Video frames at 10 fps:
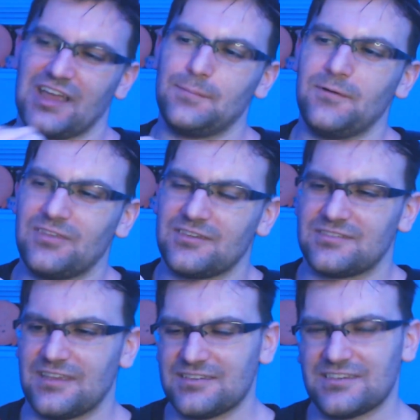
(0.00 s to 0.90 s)
of this
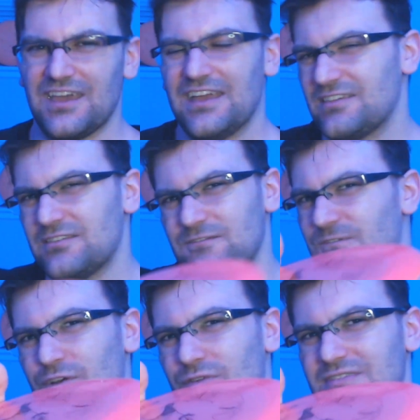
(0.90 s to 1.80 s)
disc doesn't
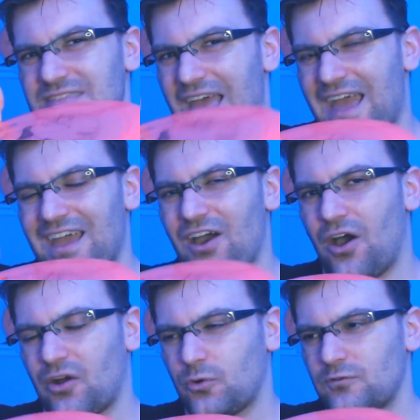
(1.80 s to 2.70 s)
feel that
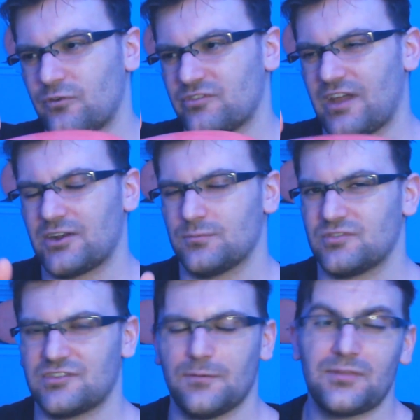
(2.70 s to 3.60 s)
awkward for sidearm.
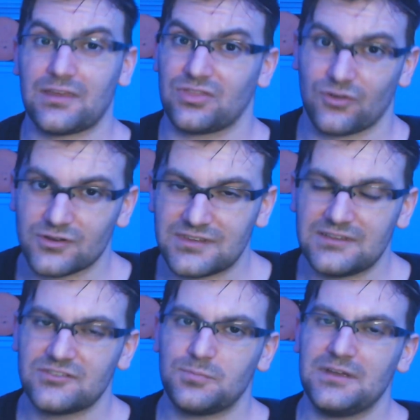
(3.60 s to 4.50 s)
Some like
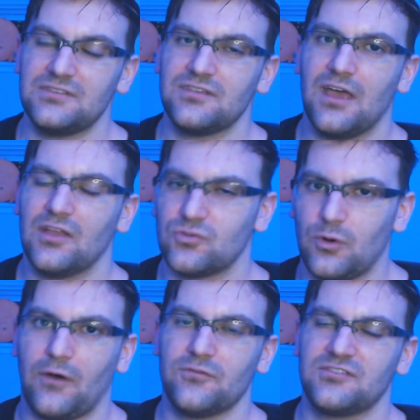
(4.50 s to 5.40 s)
13 speeds,
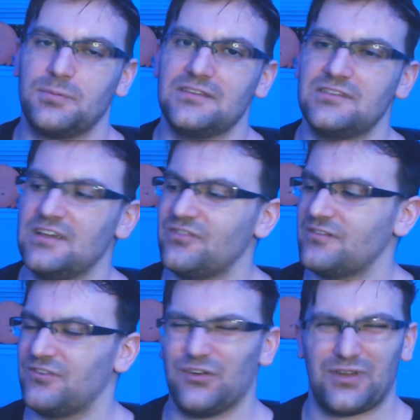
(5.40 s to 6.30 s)
12 speeds even
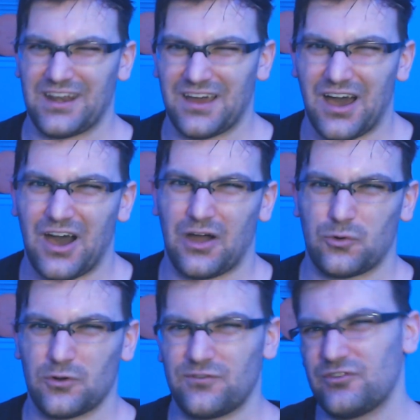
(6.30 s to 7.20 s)
feel kind of
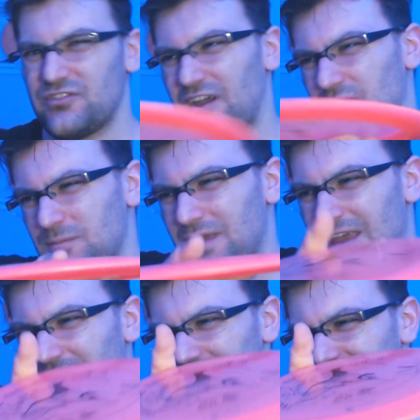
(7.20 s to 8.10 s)
awkward for sidearm.
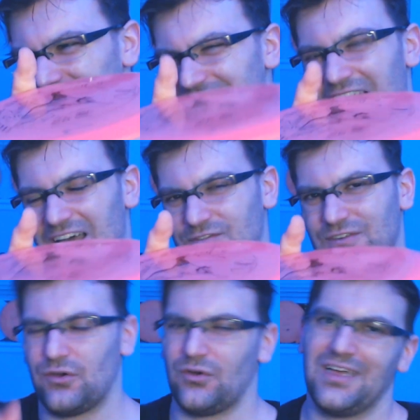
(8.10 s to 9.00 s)
This does not
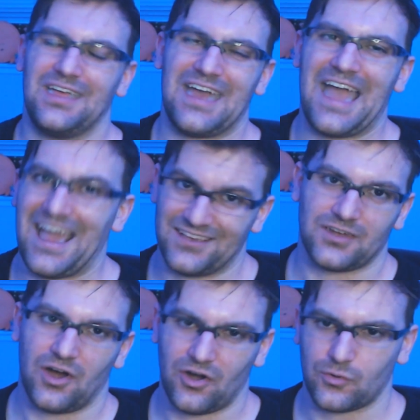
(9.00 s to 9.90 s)
feel as
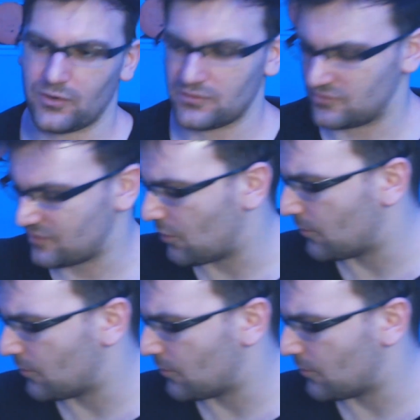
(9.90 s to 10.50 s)
awkward. So